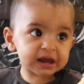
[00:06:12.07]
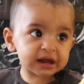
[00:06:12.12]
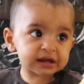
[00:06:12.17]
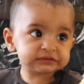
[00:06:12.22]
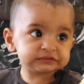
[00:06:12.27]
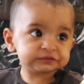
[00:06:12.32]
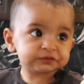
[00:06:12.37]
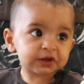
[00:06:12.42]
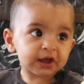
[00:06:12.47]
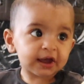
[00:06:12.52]

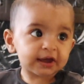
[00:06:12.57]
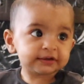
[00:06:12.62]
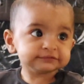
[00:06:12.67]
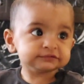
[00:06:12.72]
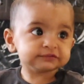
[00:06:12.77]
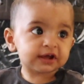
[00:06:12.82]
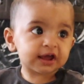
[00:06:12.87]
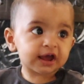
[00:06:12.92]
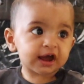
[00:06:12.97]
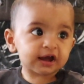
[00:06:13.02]
I
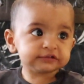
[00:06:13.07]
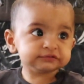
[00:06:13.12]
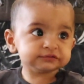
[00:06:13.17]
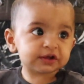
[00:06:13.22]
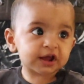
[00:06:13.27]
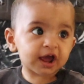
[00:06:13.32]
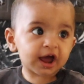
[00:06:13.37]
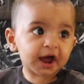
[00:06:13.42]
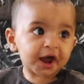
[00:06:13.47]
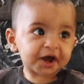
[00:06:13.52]
like it
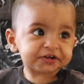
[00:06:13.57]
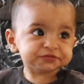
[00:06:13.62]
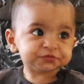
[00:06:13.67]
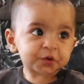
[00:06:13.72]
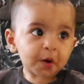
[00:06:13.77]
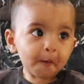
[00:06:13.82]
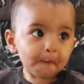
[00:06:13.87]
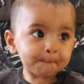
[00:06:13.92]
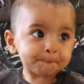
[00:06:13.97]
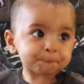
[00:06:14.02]
English boy?
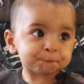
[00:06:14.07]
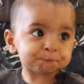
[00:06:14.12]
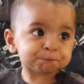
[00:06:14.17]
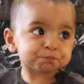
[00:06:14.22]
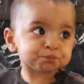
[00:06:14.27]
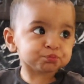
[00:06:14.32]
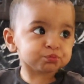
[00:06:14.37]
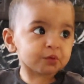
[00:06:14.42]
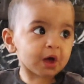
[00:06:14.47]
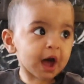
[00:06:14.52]

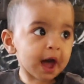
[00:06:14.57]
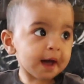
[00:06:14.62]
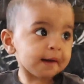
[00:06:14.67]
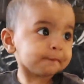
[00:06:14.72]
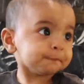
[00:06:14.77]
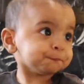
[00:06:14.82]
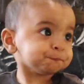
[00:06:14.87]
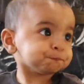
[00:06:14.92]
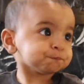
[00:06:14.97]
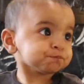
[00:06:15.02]

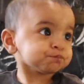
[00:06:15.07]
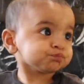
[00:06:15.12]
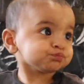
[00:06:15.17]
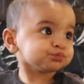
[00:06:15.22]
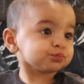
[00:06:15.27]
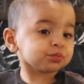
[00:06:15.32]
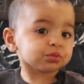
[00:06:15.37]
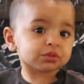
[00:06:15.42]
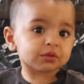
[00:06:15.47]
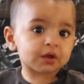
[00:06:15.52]

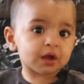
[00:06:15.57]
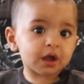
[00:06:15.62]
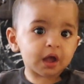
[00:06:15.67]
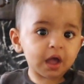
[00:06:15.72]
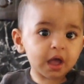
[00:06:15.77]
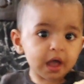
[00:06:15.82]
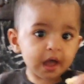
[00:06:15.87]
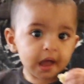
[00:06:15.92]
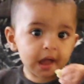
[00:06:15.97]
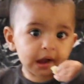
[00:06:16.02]
Yeah, he
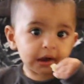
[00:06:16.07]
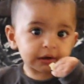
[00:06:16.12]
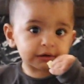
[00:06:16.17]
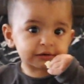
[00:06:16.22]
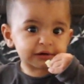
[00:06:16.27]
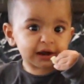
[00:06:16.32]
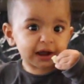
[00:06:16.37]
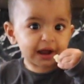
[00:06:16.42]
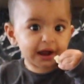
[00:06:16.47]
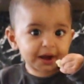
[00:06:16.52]
likes
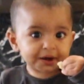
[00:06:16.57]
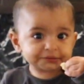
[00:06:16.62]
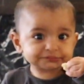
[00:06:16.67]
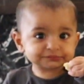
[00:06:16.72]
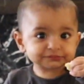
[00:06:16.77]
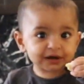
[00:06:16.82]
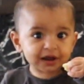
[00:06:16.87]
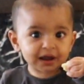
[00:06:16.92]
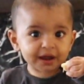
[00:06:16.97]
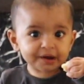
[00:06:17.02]

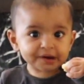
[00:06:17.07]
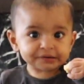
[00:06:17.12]
it.